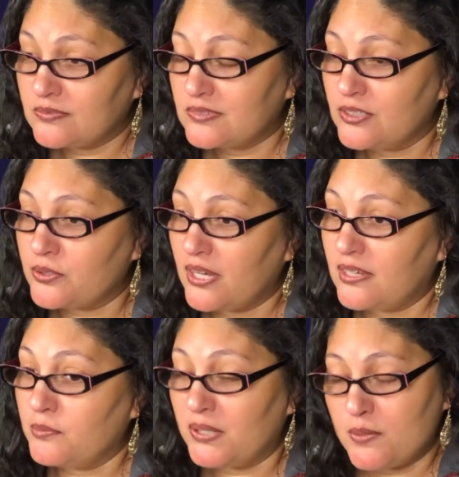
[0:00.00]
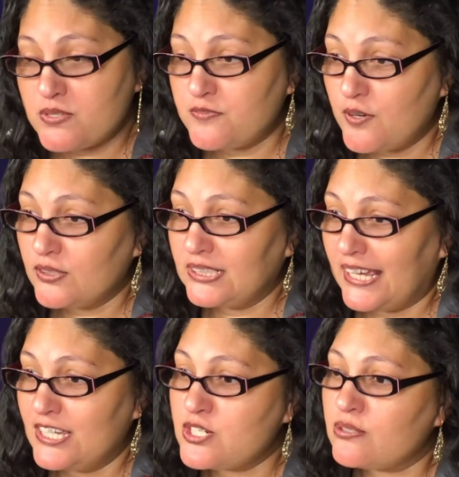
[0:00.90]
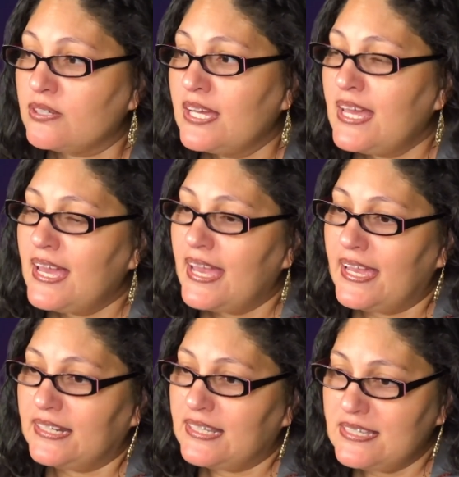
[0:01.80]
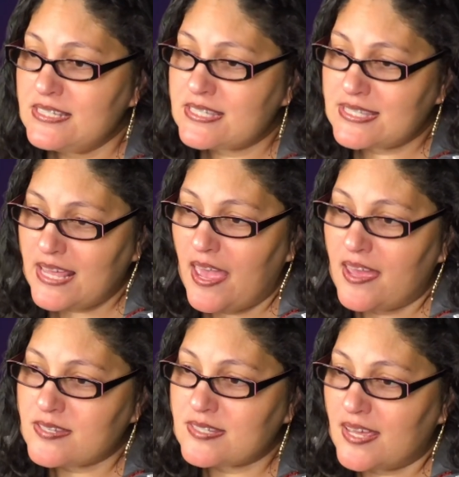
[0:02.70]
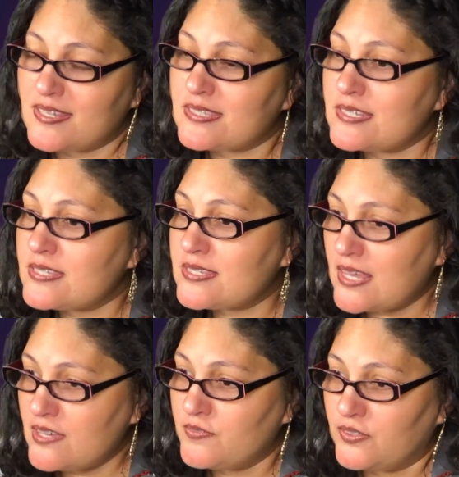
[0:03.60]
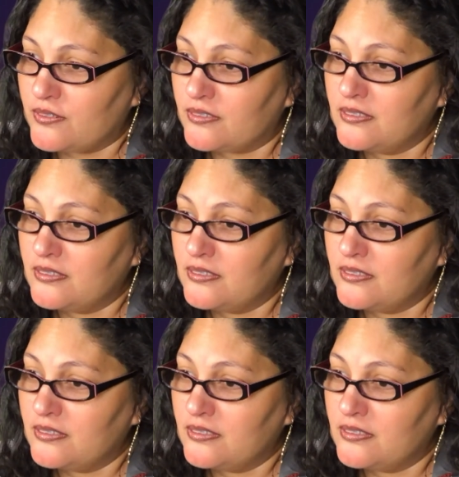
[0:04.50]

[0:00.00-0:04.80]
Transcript: Okay, he becomes a fallen angel, and he's tasked as the savior